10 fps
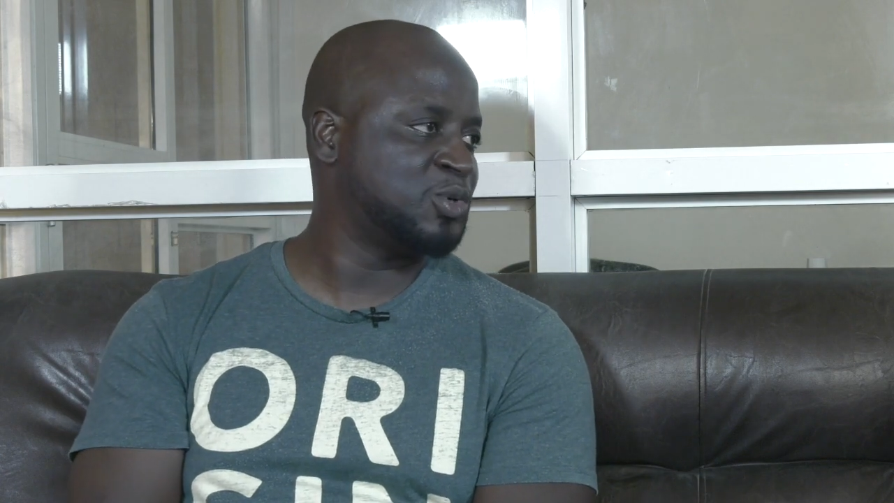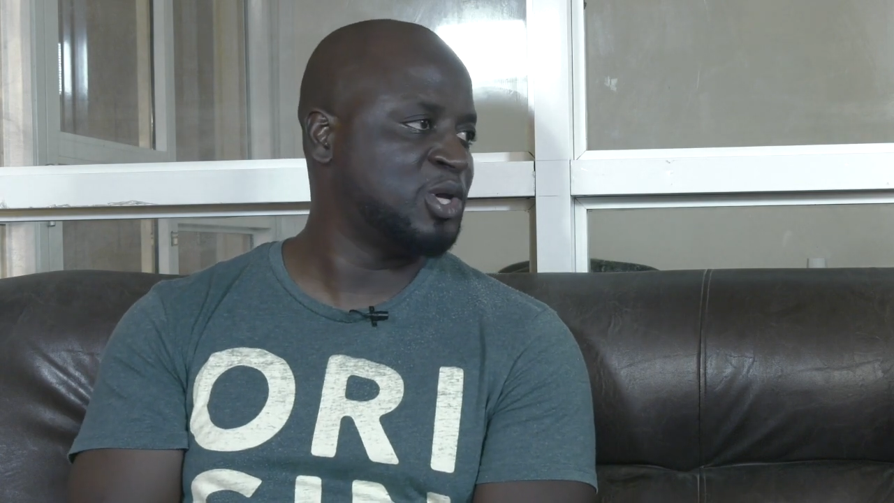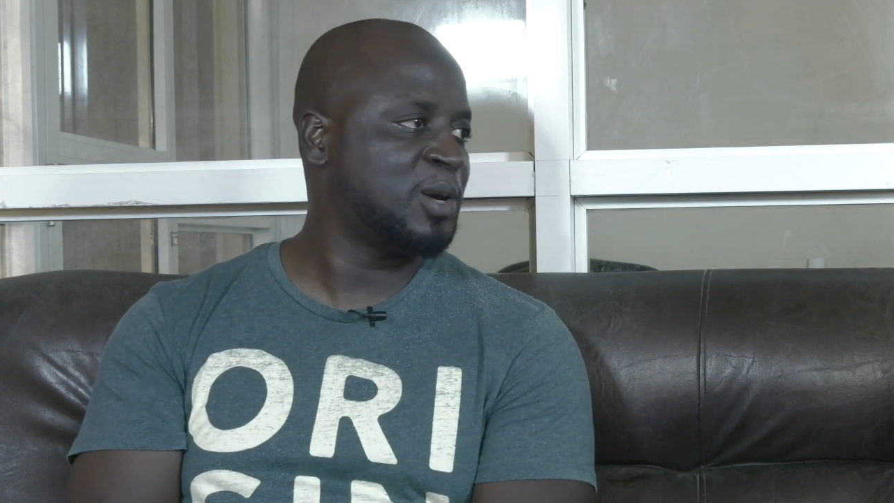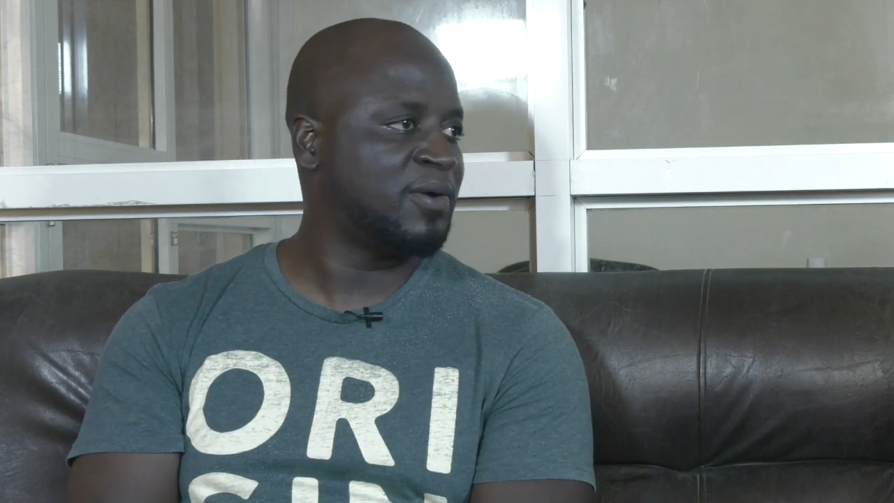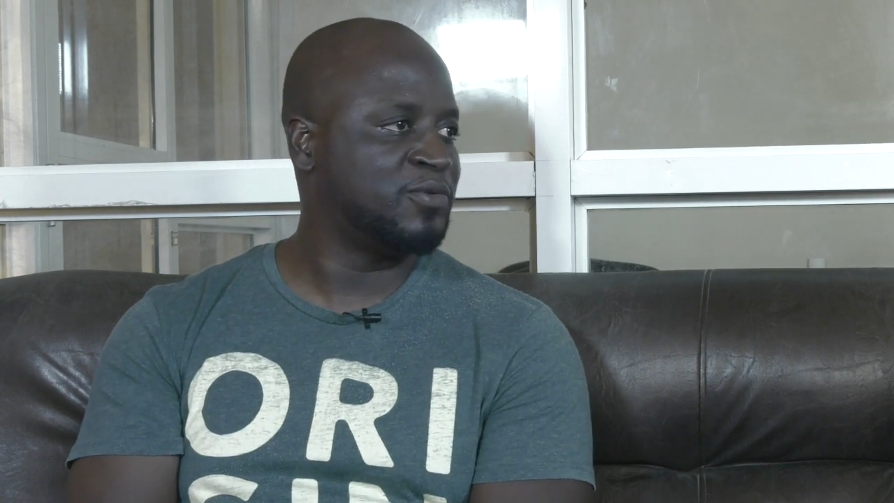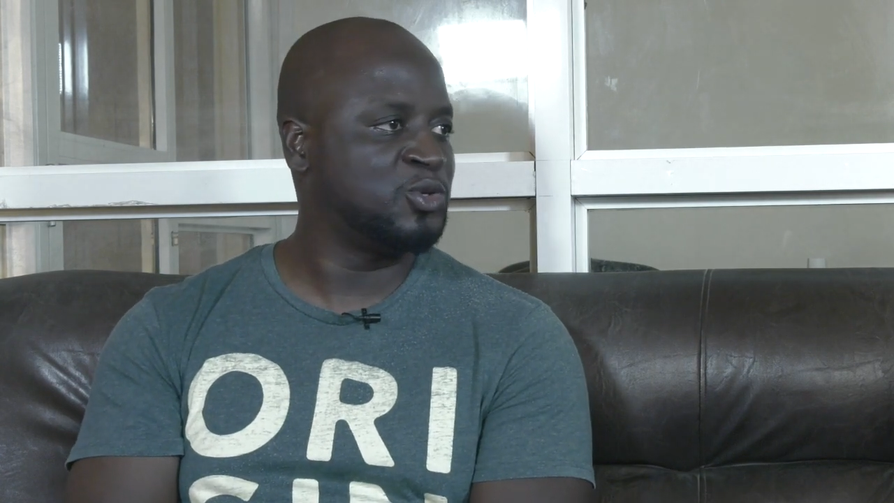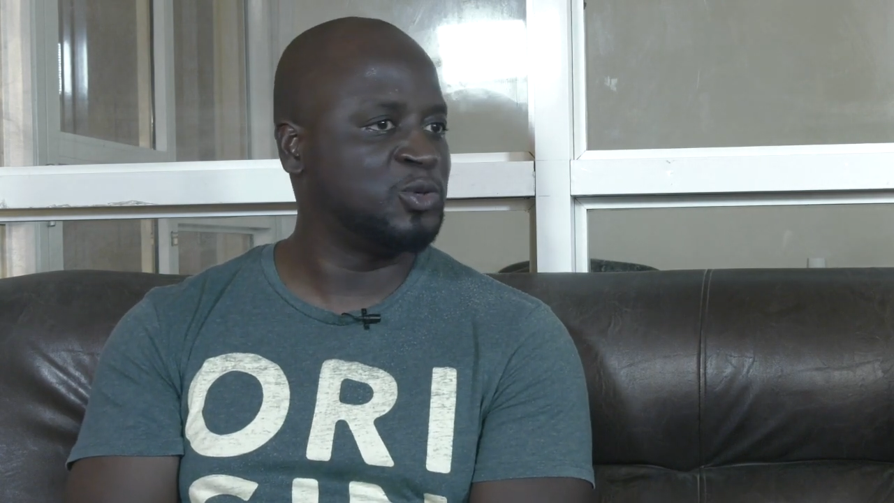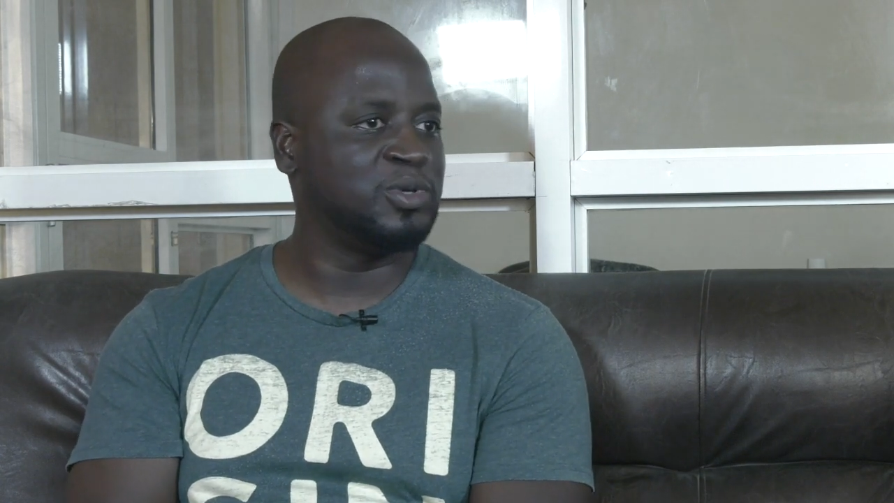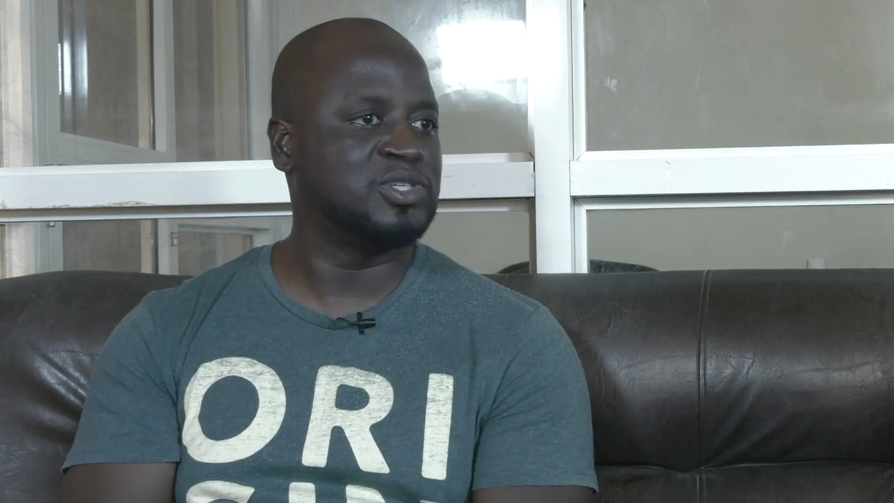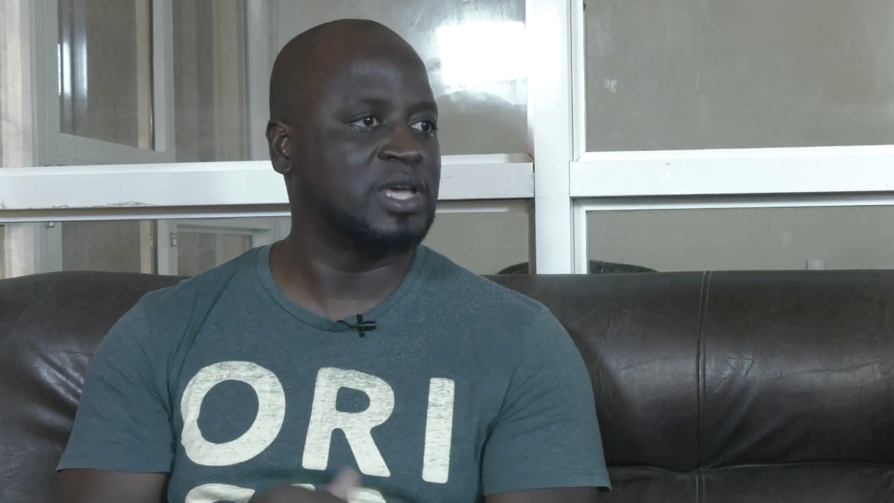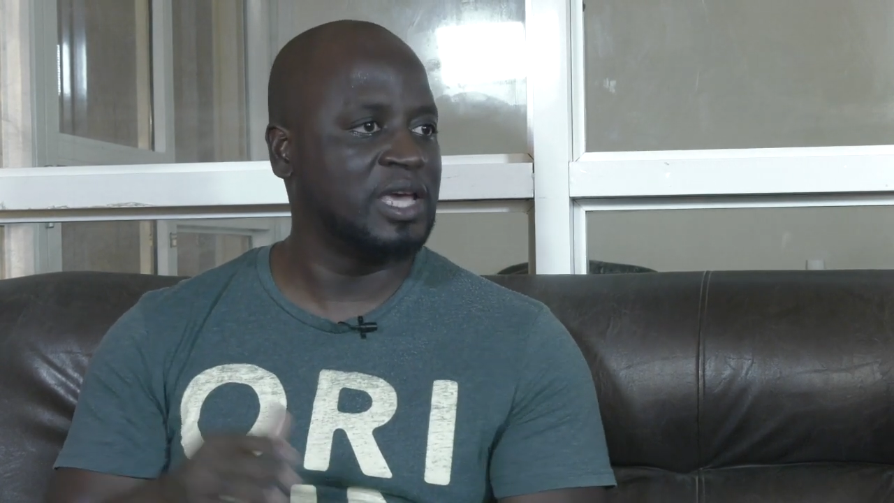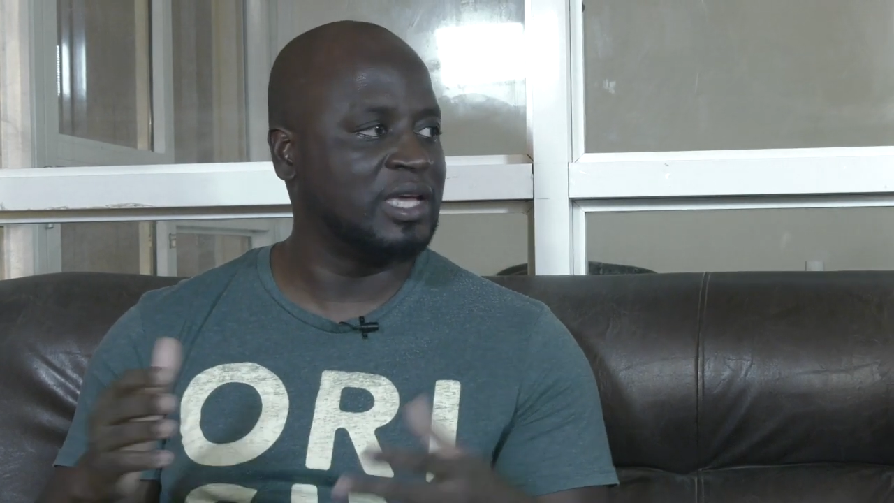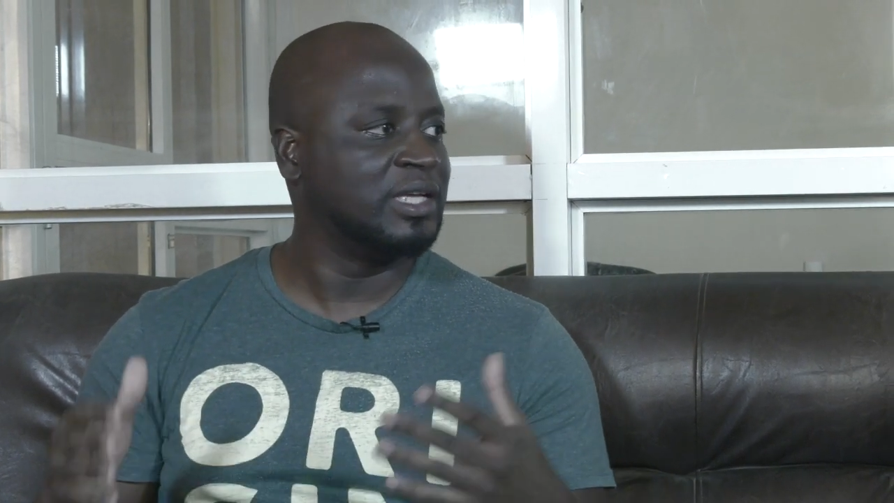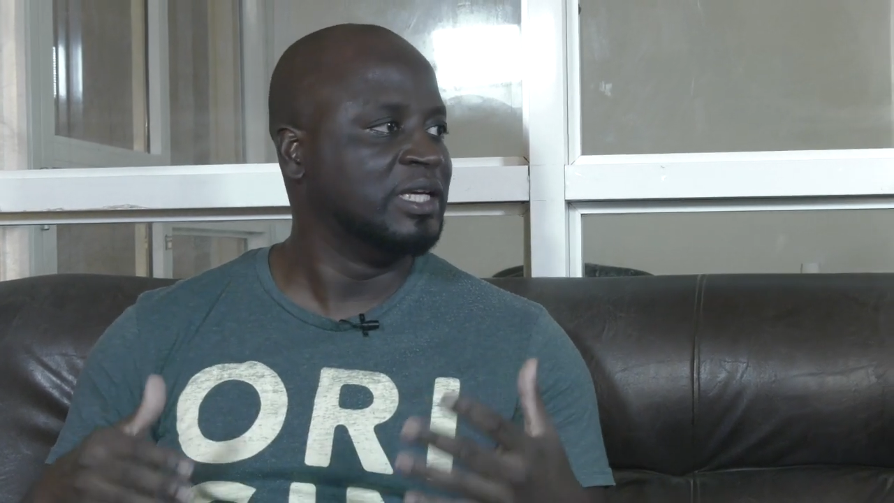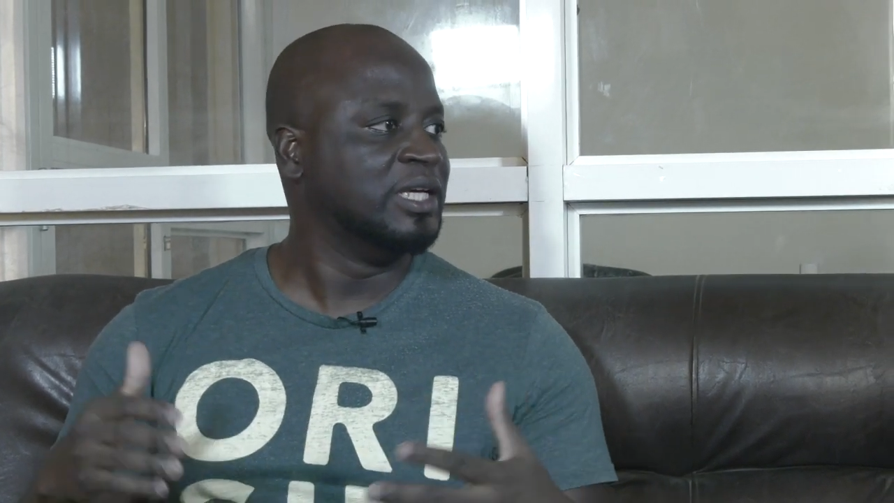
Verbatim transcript: when you come off, you shouldn't be saying,